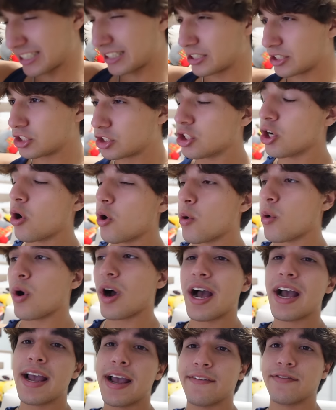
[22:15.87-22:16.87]
So
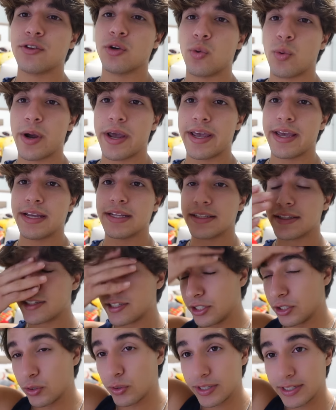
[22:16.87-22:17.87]
I have to wait
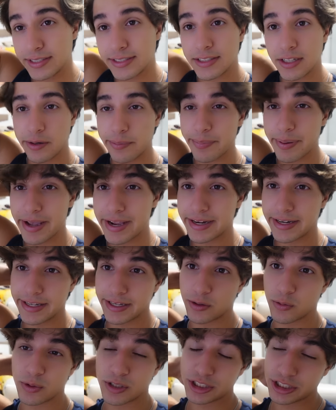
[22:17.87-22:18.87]
until it's done
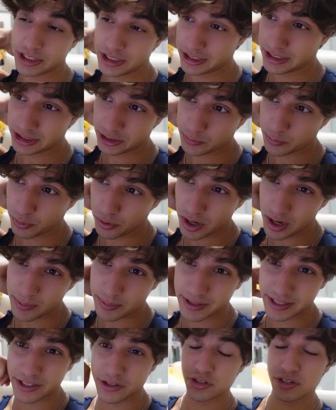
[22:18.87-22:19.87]
pending, which is
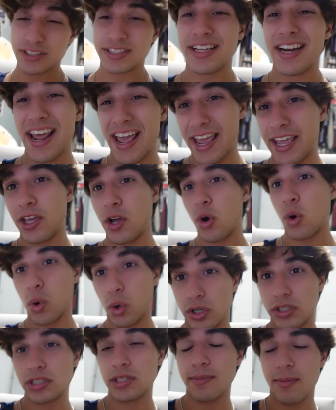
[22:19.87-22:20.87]
probably either today
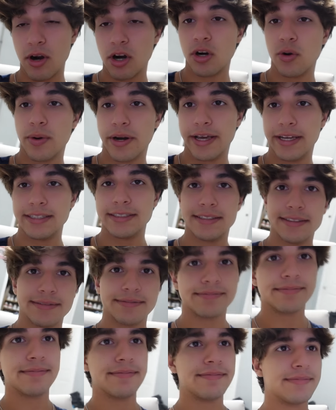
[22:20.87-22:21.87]
or tomorrow night.
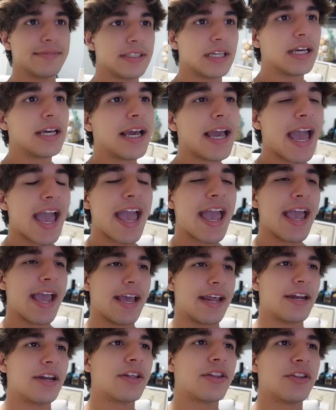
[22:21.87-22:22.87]

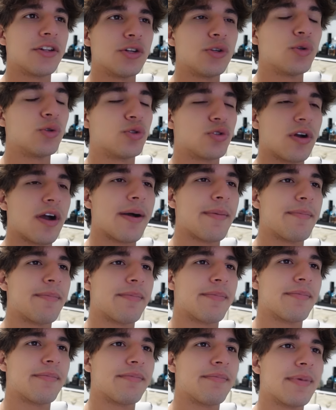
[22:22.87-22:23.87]
And the new
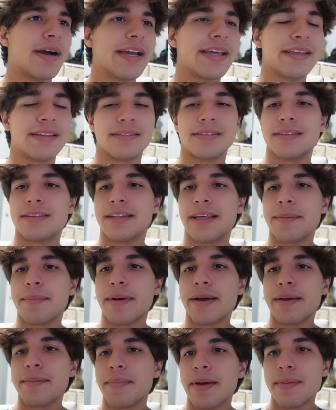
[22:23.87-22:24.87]
drop might
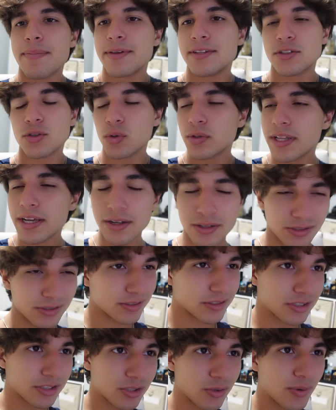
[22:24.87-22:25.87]
be sold out.
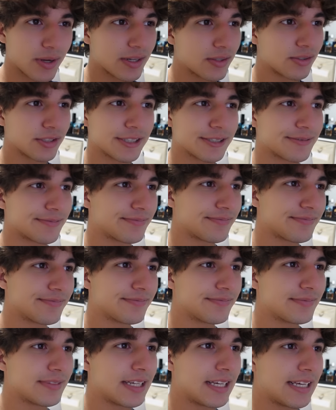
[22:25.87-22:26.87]
So I don't know.
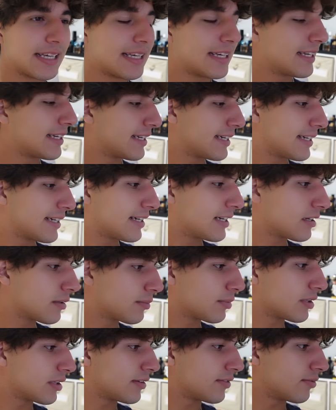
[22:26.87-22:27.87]

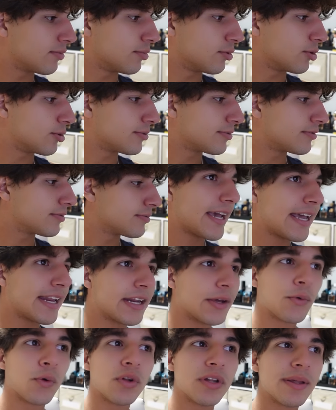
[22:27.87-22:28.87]
Unbelievable.
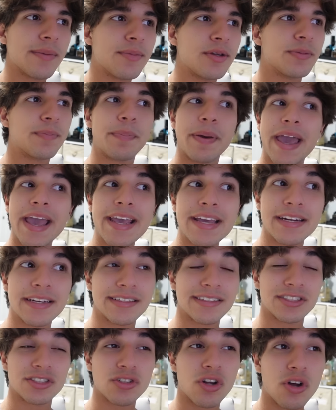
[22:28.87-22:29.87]
And it won't let me pay in
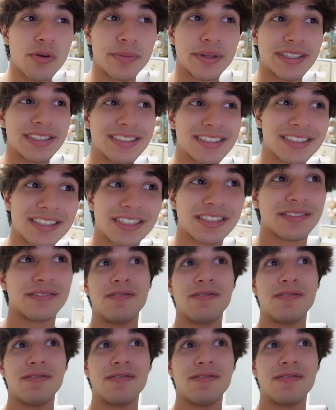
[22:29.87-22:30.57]
installments.